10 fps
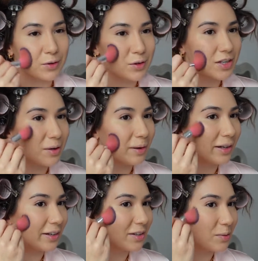thoughts and
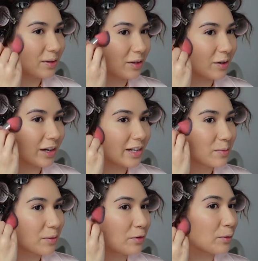opinions with you guys
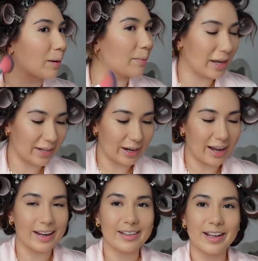before my paid
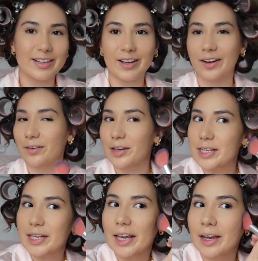ad, that's kind of
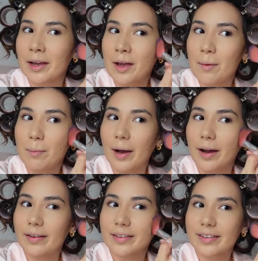risky,
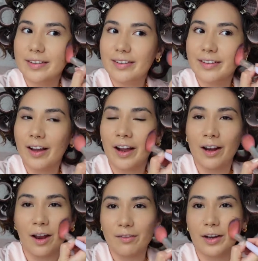but I
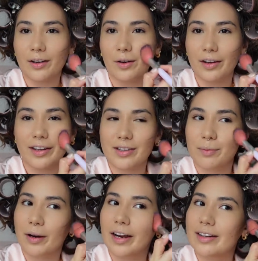love Iconic as a
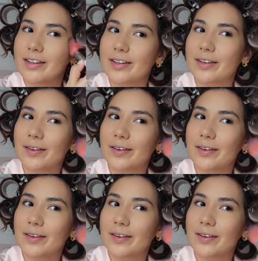brand.